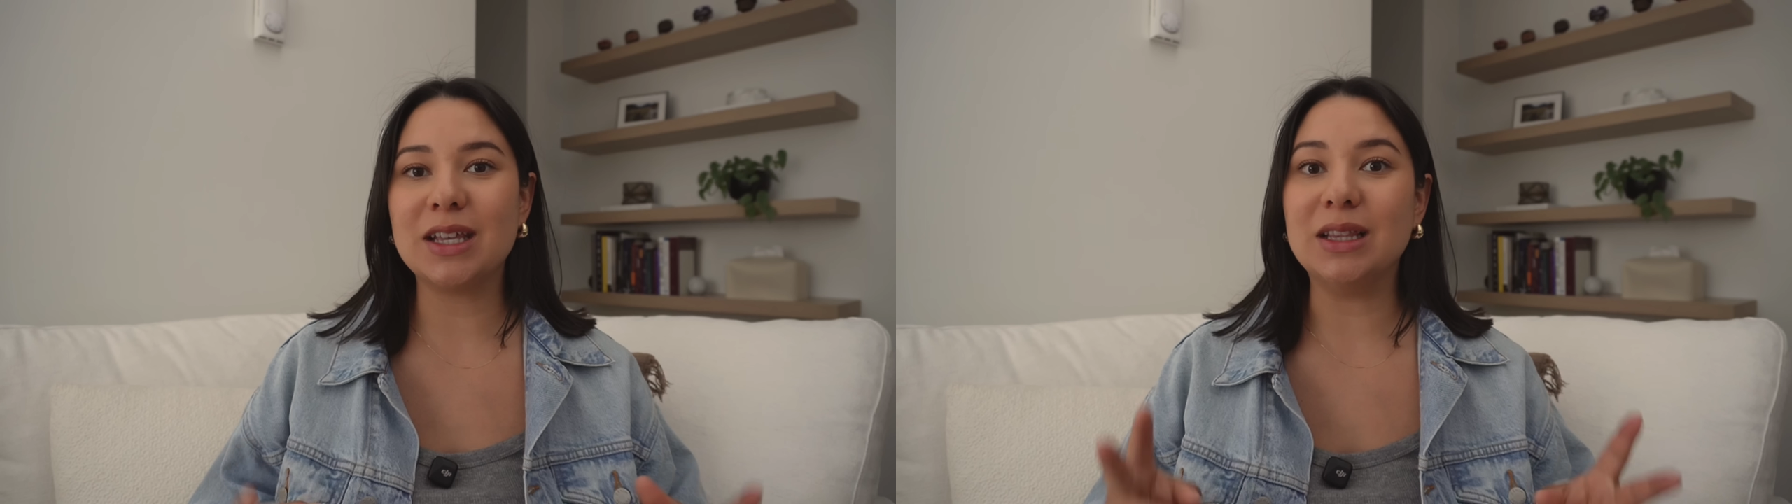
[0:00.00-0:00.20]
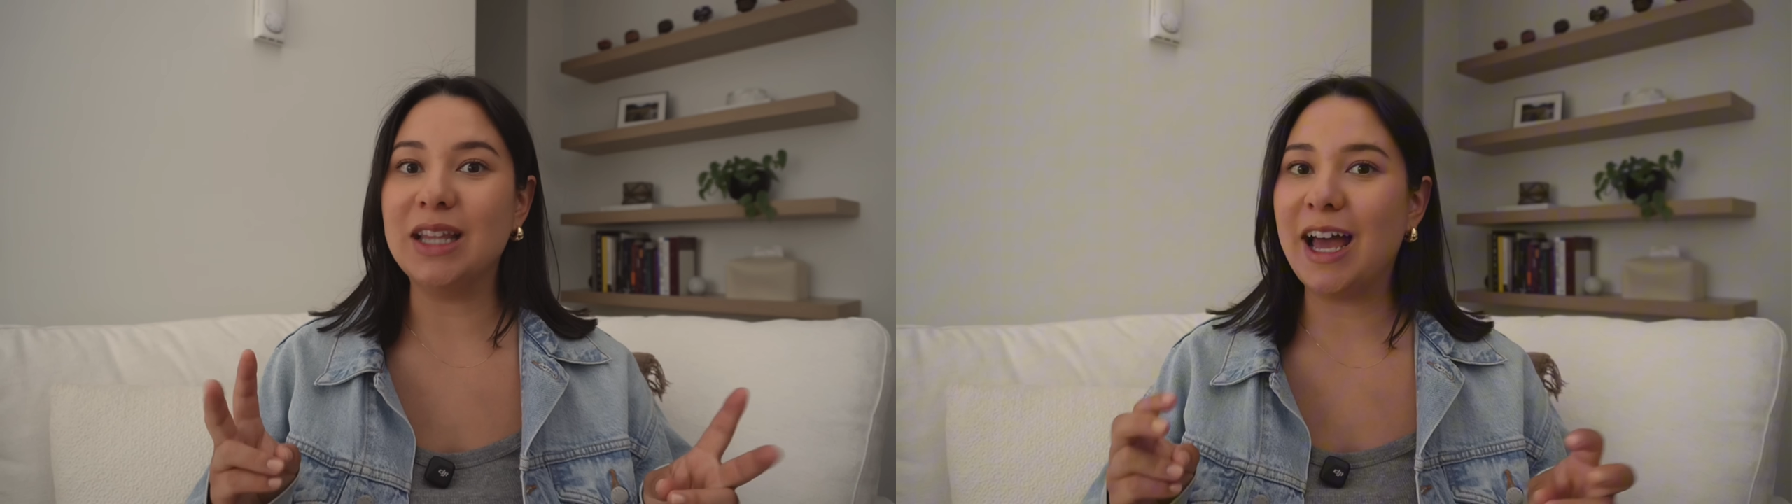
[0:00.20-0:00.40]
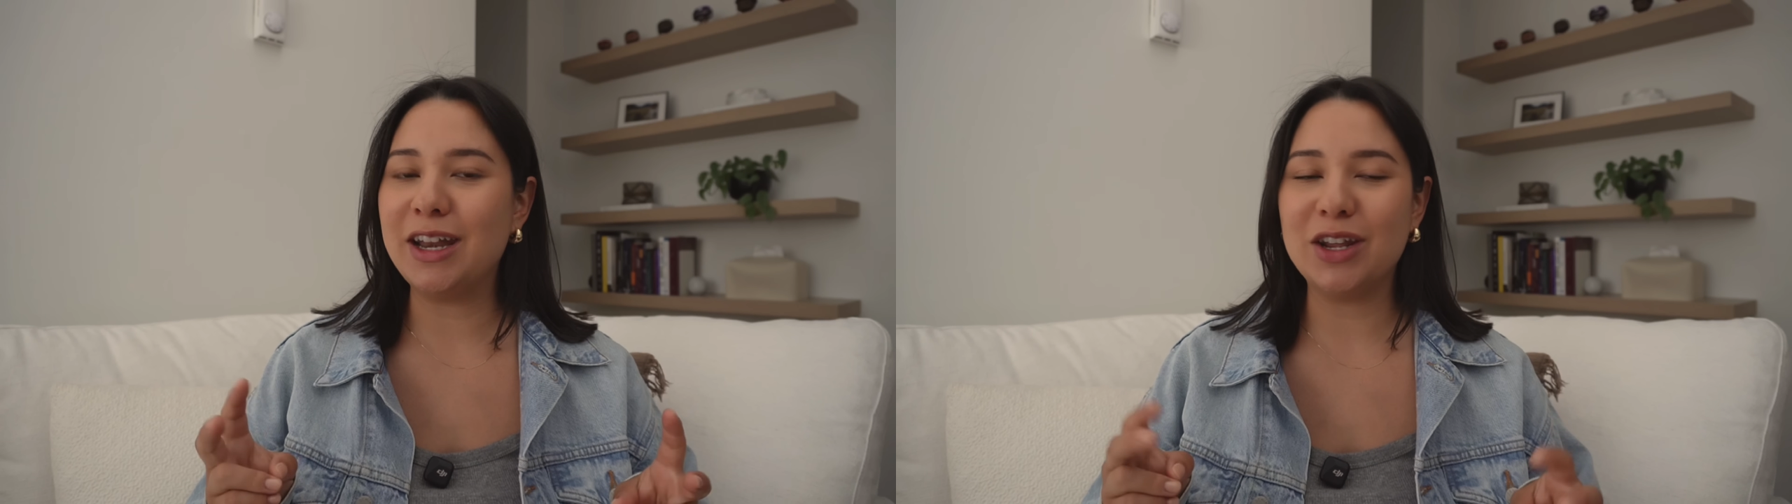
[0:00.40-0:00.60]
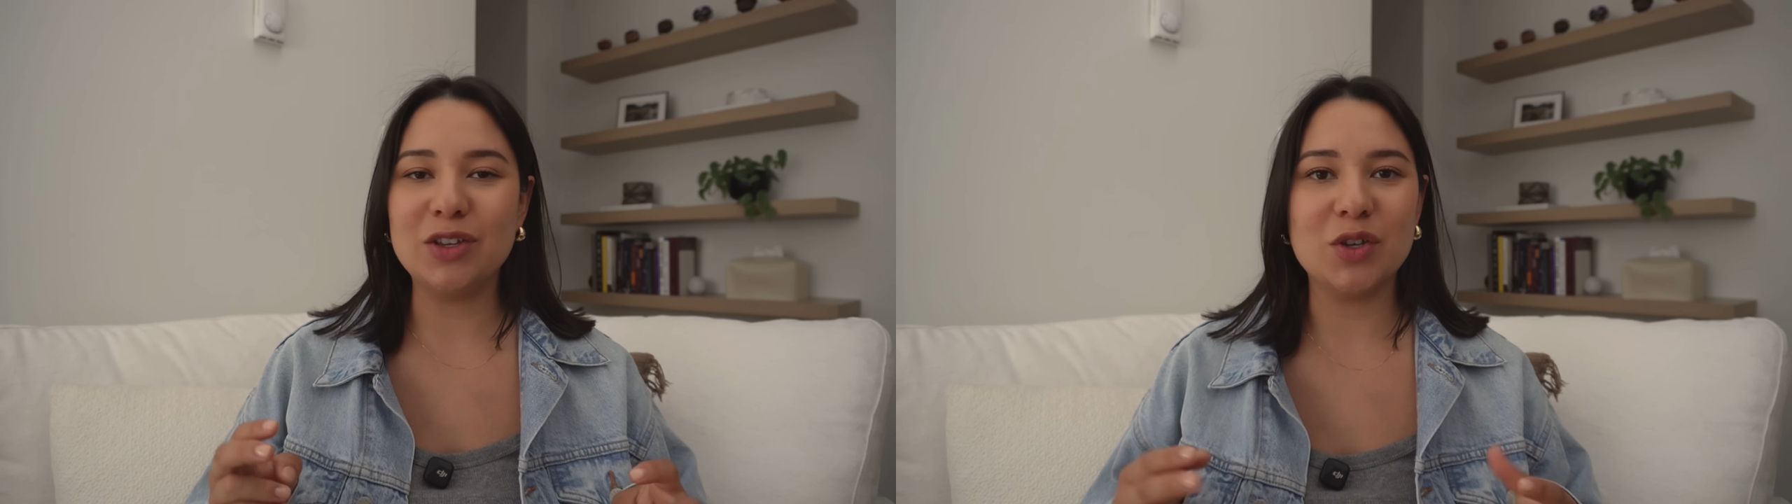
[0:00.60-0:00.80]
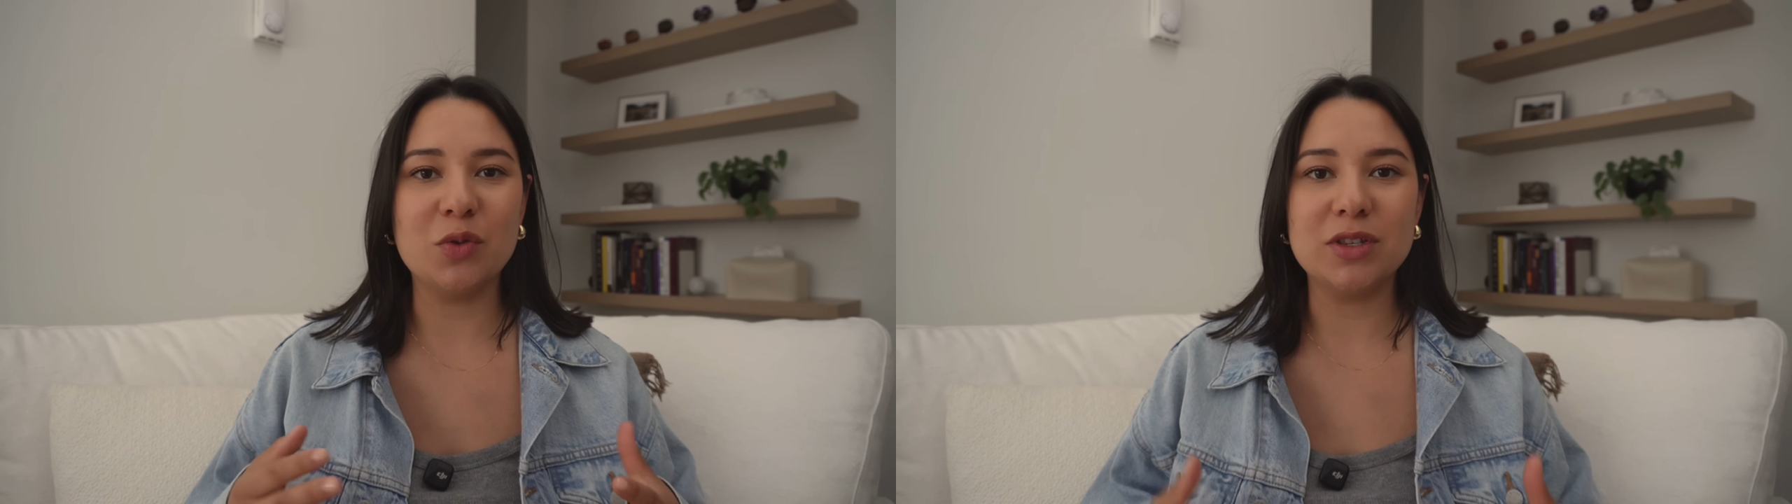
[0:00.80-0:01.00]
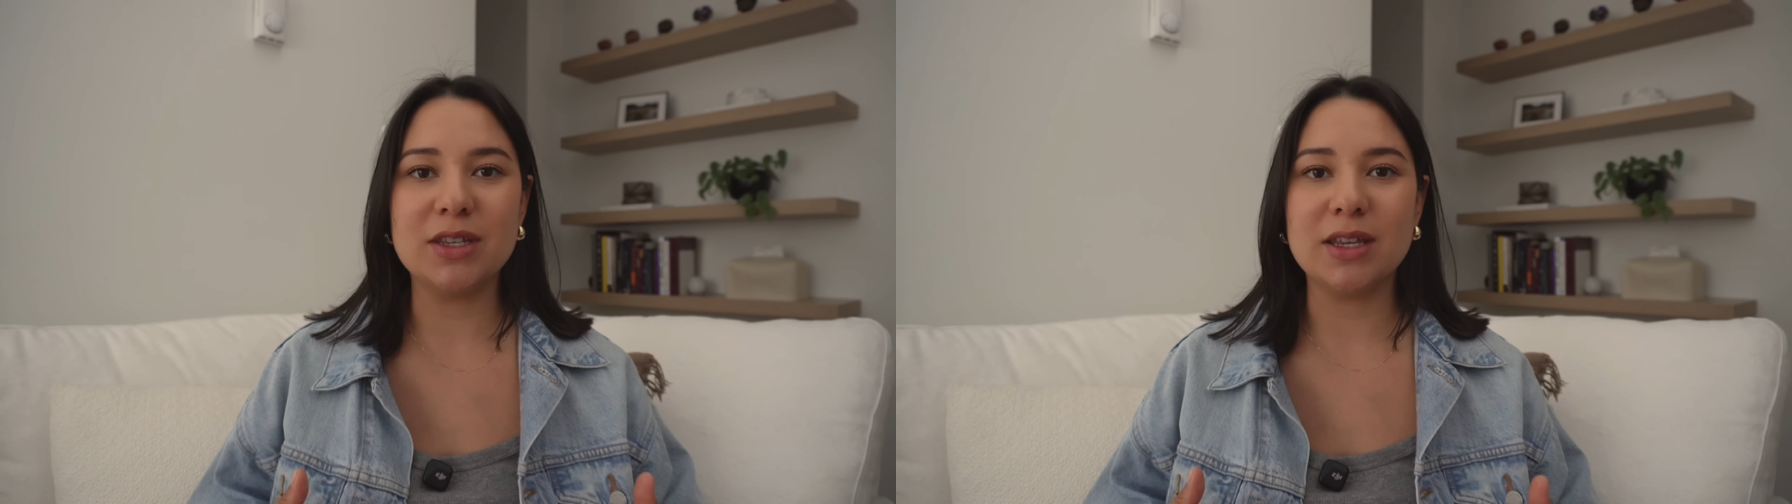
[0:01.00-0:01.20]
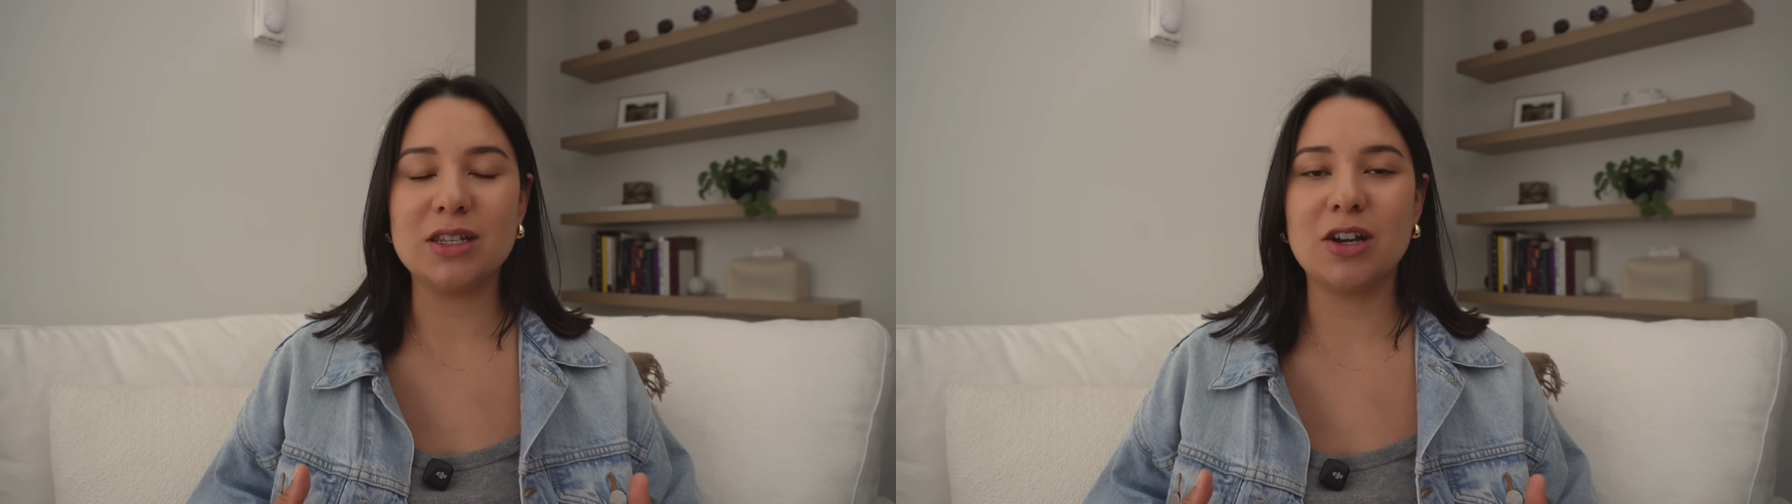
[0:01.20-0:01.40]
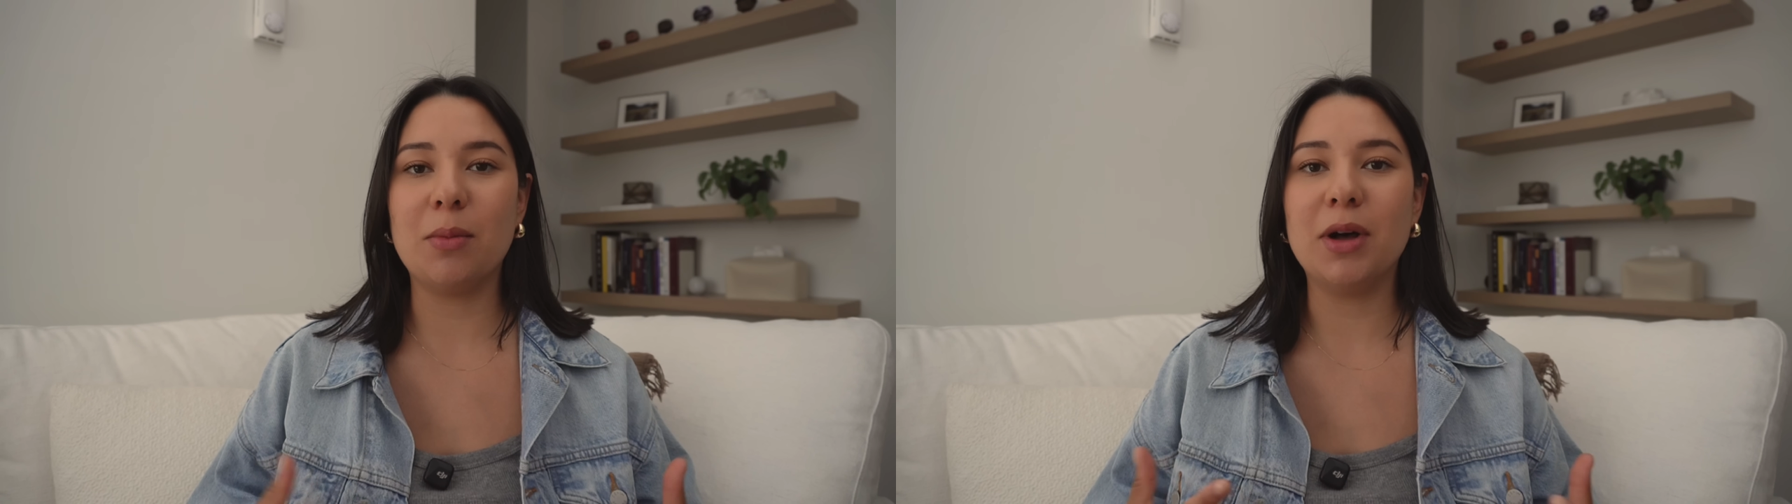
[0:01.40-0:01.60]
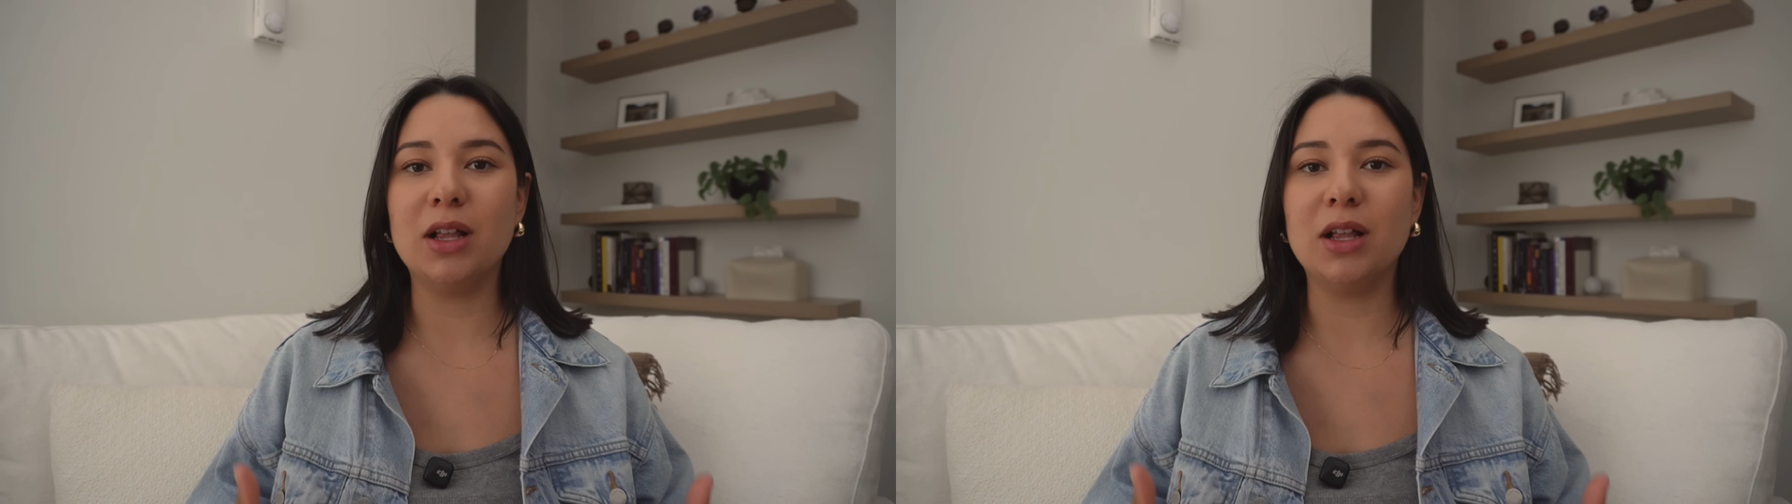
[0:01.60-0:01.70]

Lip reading: landing zone system